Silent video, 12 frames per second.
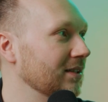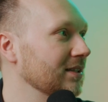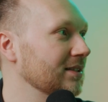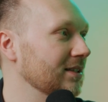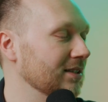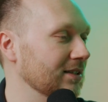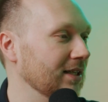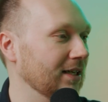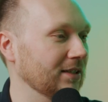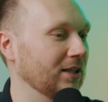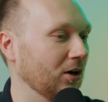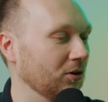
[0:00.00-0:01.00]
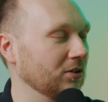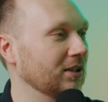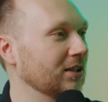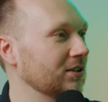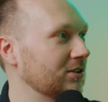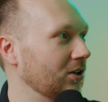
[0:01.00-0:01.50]
this. This is the
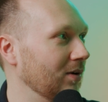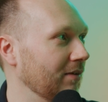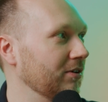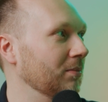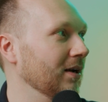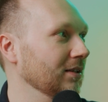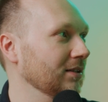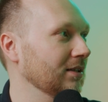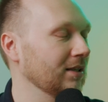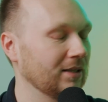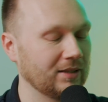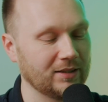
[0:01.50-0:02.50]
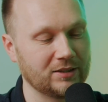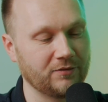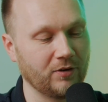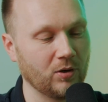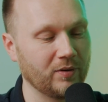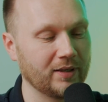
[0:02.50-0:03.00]
order, so everyone is
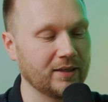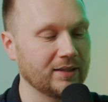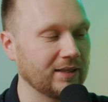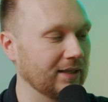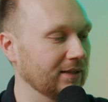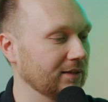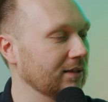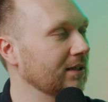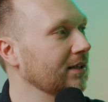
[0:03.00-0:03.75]
following it and